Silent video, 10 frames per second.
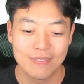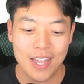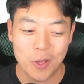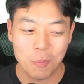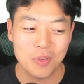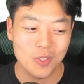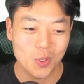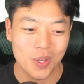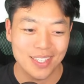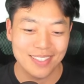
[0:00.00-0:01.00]
I hope you
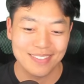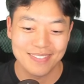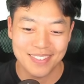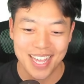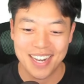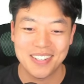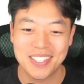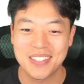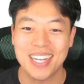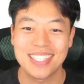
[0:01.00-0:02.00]
enjoyed, and I'll
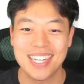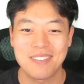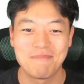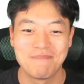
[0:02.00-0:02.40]
see you next time.